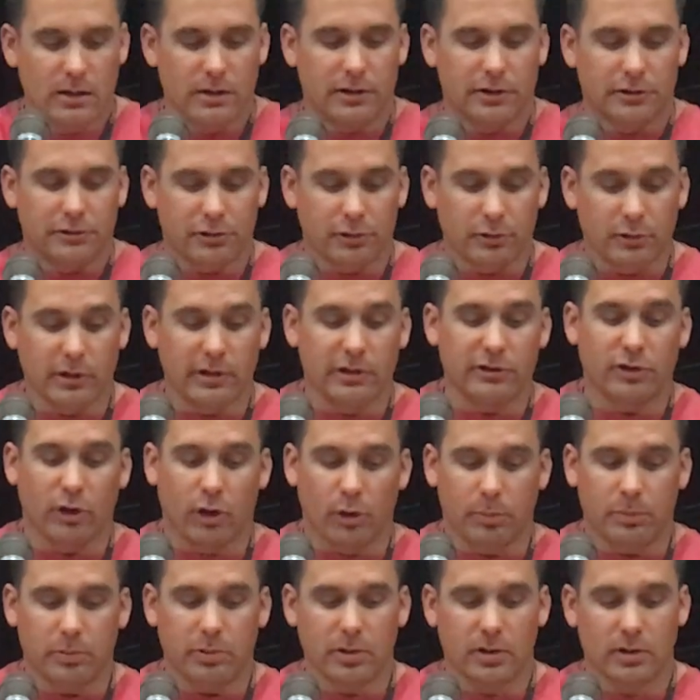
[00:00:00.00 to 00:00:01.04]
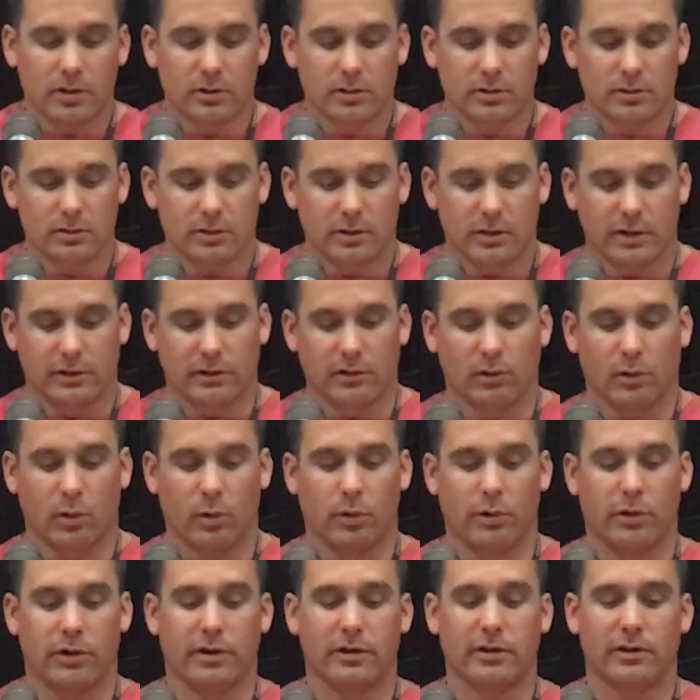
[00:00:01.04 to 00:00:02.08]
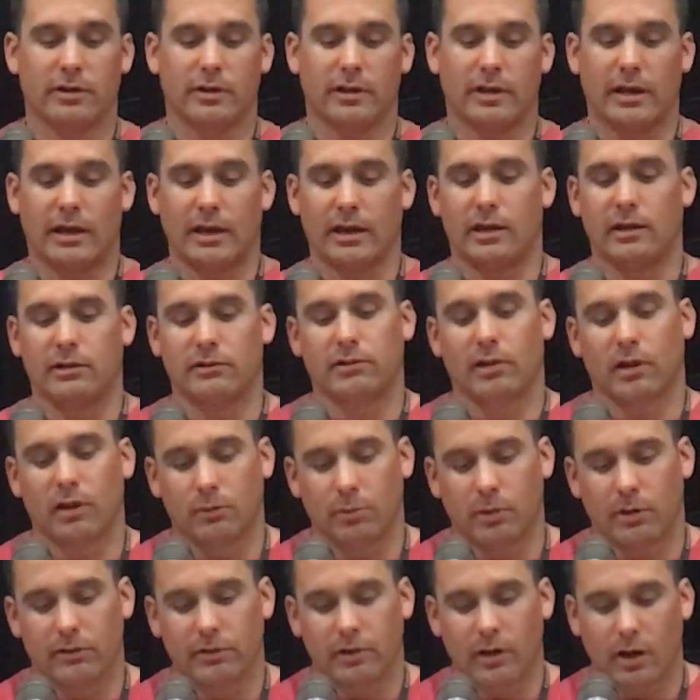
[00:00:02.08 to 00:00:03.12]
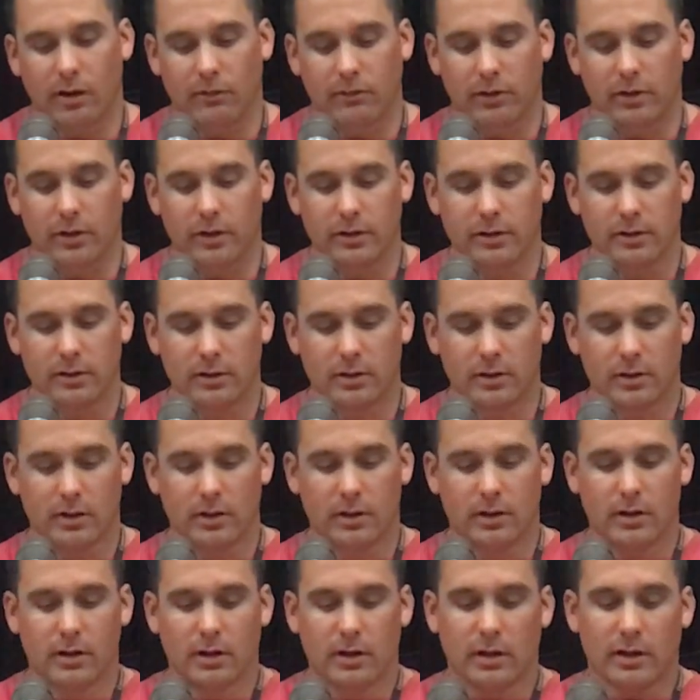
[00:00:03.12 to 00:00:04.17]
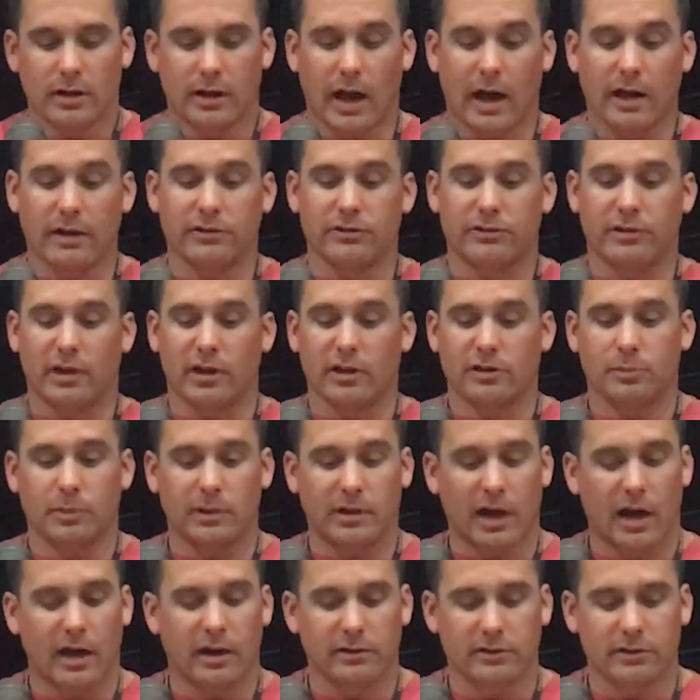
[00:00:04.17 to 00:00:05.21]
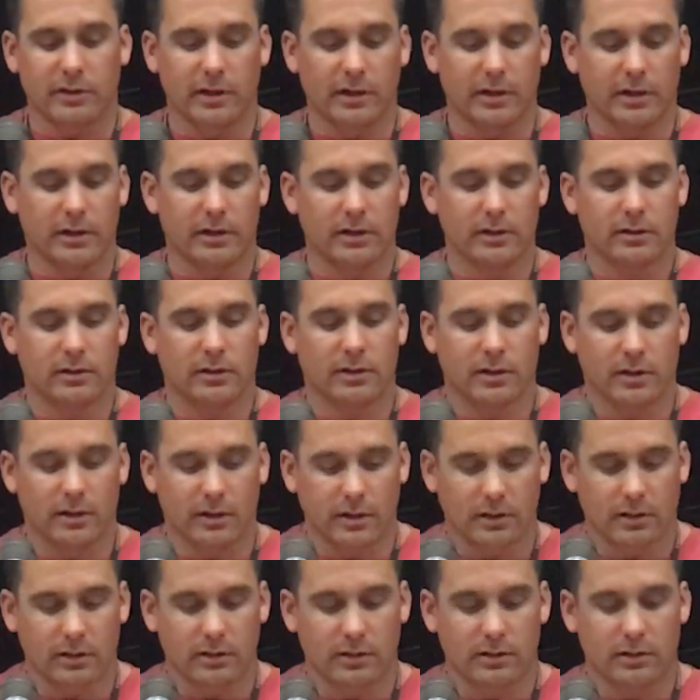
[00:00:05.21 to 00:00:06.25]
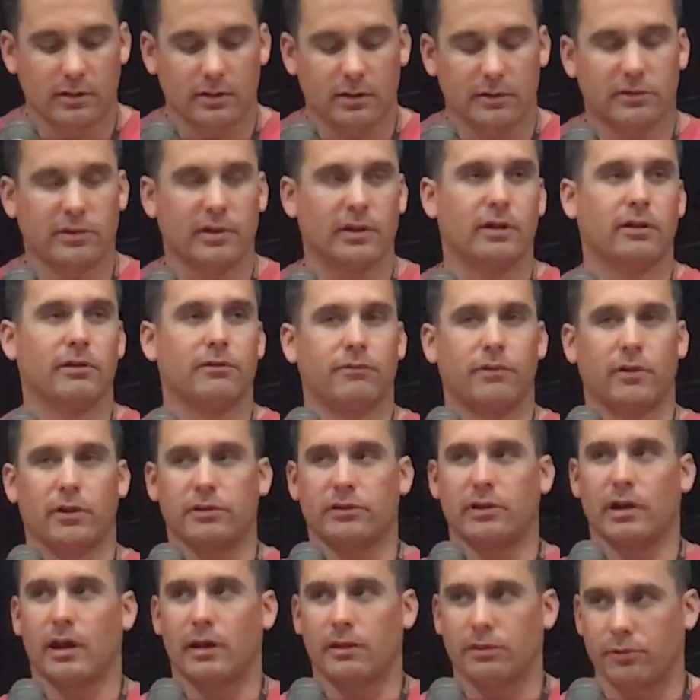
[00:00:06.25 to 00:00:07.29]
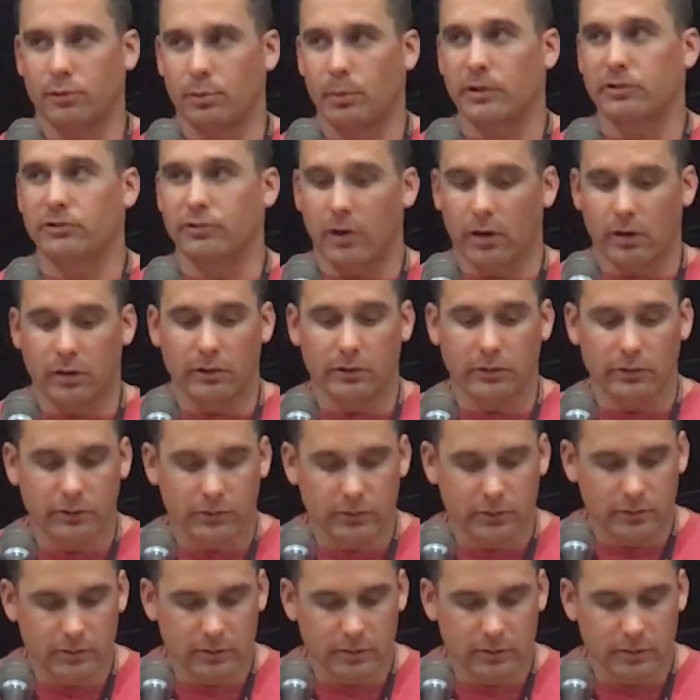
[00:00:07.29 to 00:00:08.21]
There truly is hope in the Lord and in Celebrate Recovery. God is just, but God is good, and I've seen it firsthand through my struggles.